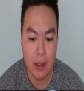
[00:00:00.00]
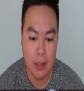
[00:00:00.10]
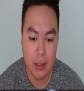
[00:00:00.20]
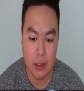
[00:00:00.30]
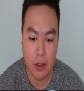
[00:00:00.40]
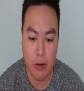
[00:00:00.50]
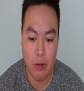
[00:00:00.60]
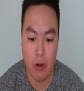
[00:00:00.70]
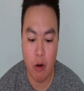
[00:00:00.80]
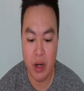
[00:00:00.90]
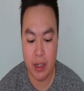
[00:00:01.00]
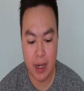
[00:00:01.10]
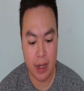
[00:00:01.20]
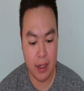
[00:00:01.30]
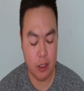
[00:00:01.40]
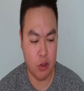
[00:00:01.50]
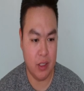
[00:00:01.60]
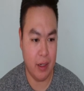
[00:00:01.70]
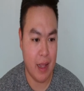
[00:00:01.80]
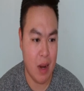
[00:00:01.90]
So already kind of
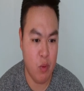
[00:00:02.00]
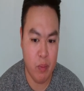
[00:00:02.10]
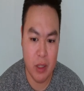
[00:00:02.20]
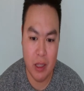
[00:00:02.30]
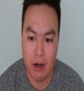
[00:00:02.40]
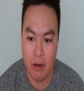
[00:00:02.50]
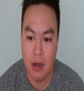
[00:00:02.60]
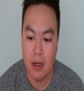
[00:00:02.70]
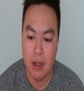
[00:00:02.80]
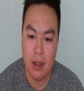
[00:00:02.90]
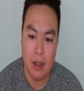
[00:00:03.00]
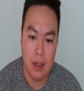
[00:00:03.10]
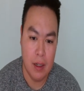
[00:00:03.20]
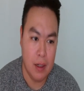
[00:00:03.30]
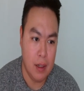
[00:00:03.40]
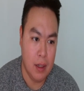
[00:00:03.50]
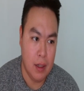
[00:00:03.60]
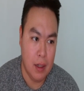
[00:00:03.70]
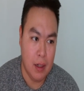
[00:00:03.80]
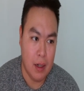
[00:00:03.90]
interesting line movement there.
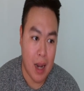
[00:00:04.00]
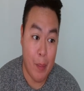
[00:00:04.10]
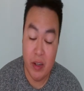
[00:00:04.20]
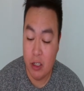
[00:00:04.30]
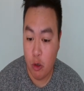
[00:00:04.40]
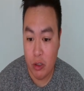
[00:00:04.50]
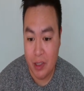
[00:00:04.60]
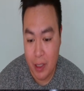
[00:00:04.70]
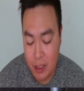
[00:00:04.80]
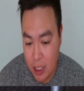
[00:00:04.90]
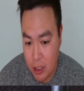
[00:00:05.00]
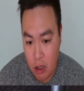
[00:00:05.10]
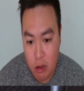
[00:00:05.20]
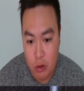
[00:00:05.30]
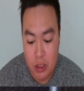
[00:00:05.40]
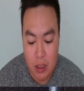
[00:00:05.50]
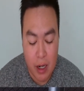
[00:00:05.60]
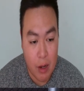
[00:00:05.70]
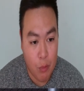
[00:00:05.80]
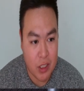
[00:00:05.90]
I'm leaning towards JJ Aldrich.
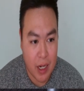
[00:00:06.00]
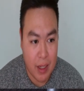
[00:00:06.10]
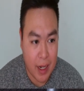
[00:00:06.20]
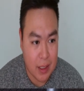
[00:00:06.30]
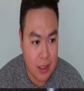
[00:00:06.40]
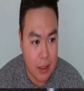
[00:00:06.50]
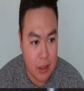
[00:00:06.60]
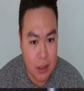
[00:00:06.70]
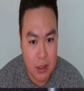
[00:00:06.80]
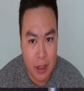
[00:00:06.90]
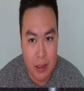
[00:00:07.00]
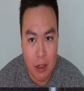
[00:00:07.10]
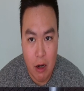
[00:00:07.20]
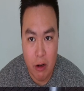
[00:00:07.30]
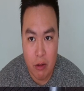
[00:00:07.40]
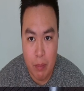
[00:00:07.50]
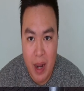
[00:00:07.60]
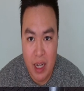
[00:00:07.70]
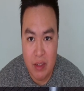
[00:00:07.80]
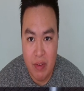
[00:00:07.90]
Once again, like I said, this is a dog or
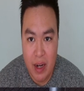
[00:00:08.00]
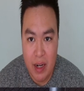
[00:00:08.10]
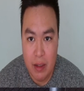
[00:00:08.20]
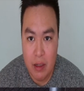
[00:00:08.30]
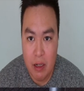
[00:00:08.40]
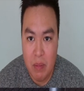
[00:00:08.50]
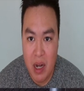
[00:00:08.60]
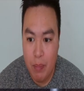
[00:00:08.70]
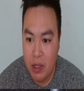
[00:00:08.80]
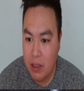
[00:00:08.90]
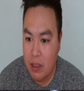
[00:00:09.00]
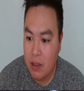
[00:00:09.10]
pass fight, in my opinion.